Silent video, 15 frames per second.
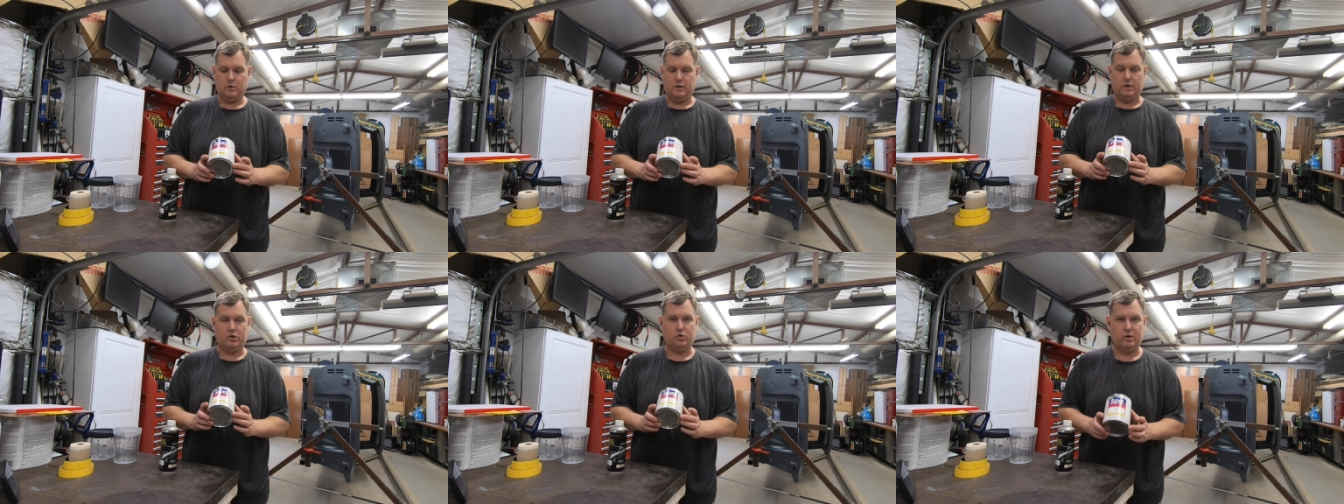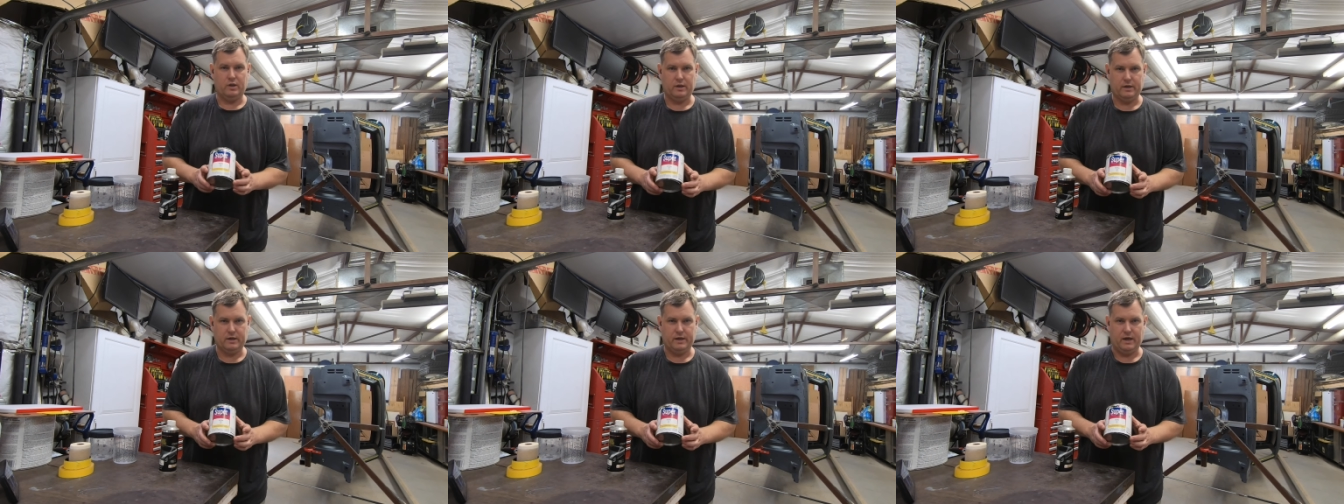
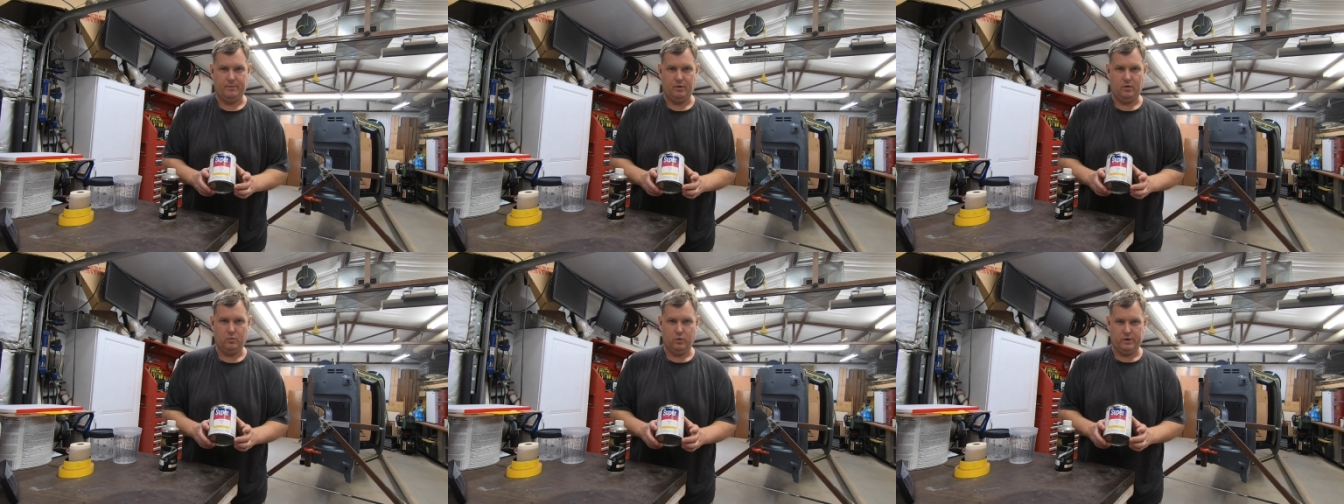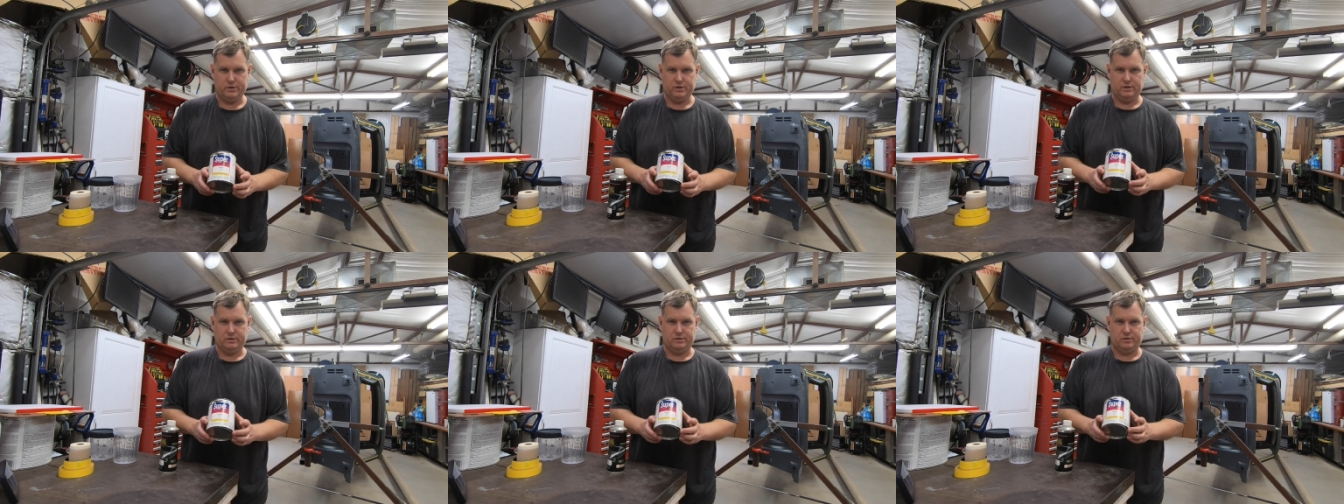acrylic enamel,
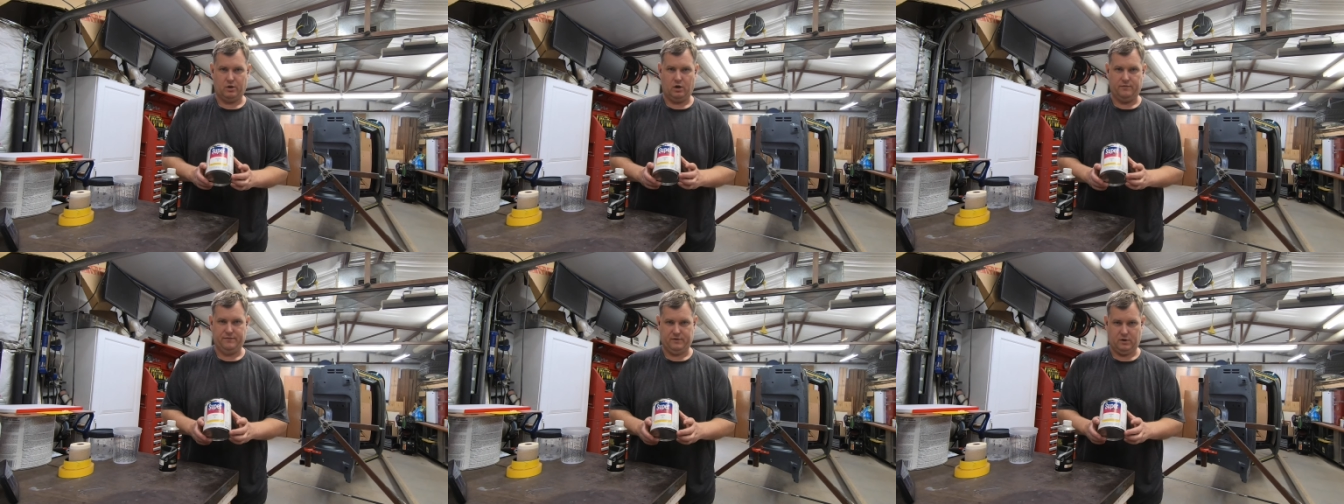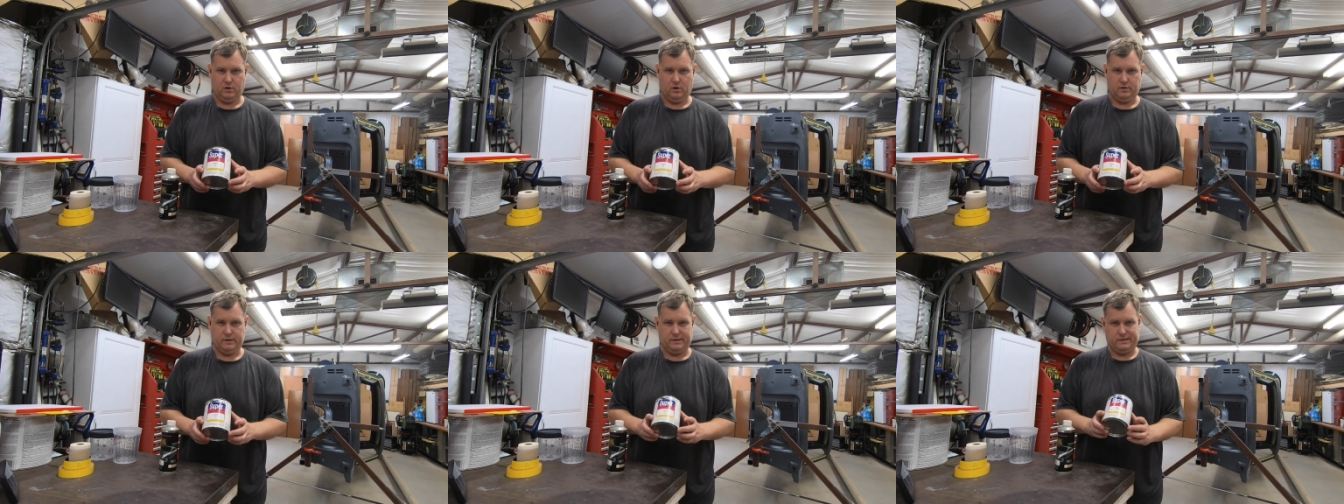which is often
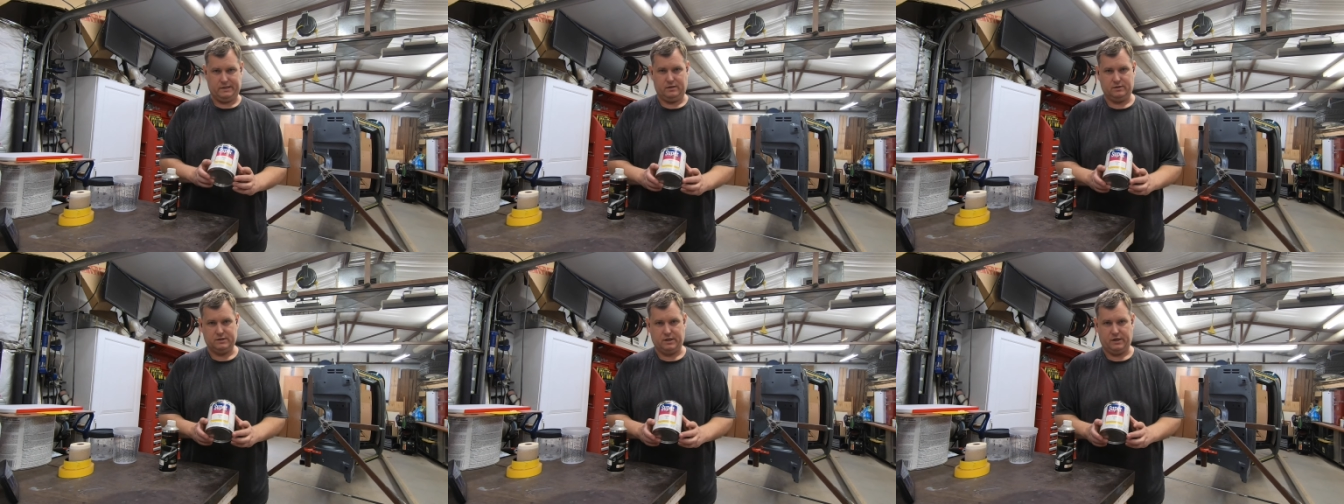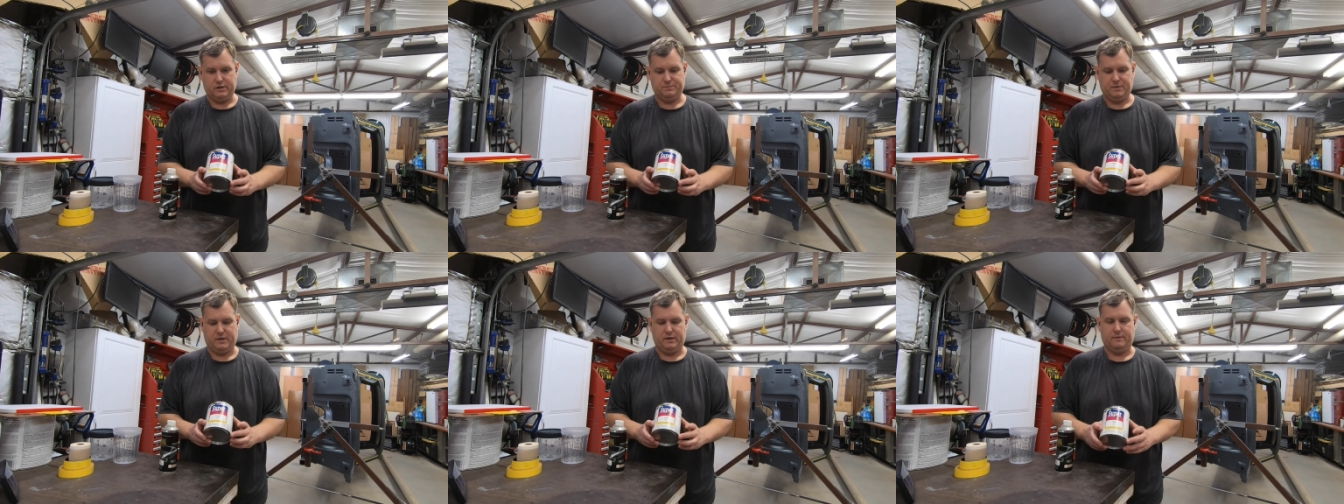called a single
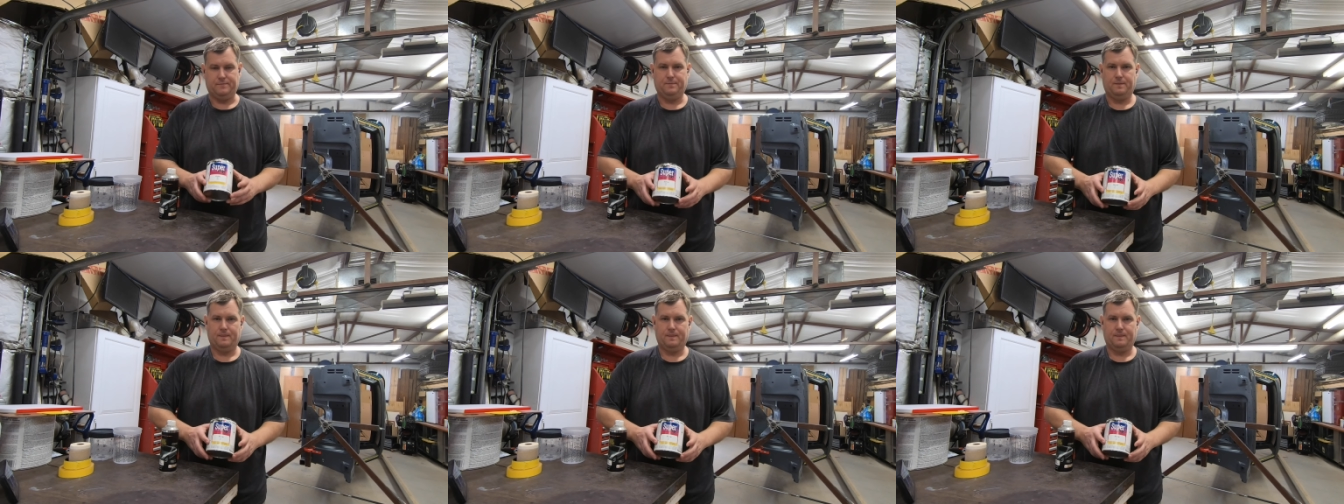stage paint.